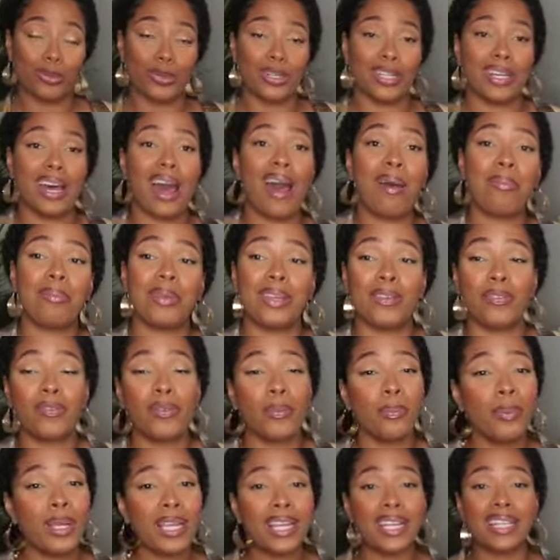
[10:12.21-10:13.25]
But I mean, for
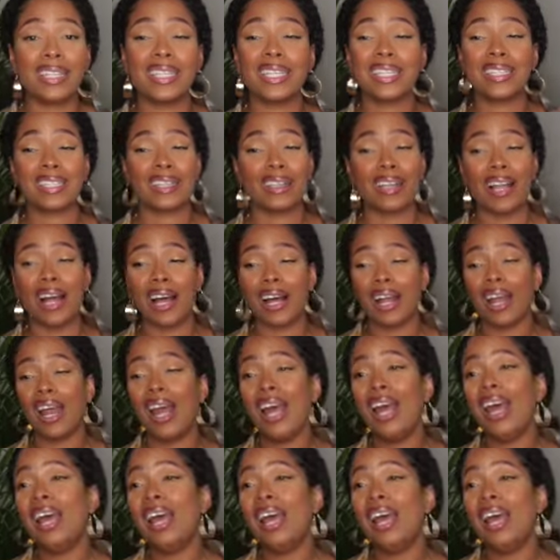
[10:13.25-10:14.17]
me, it takes a lot.